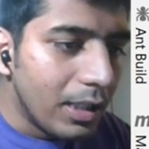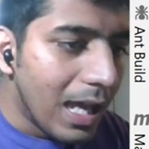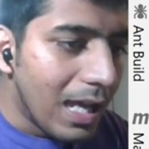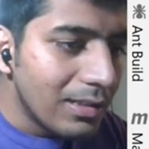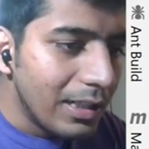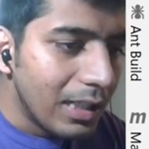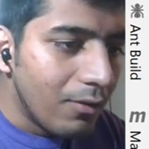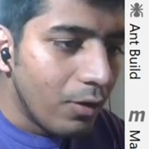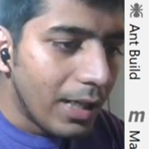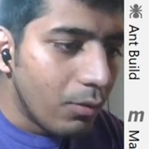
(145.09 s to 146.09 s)
the last
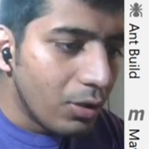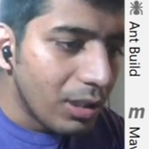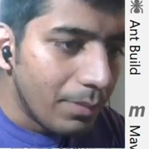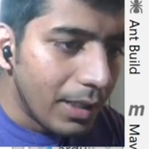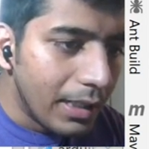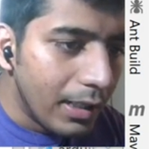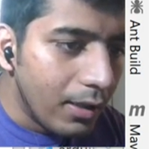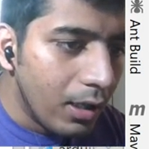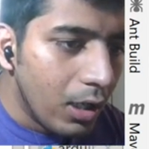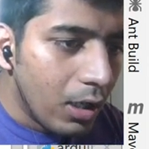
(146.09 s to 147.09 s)
data that was updated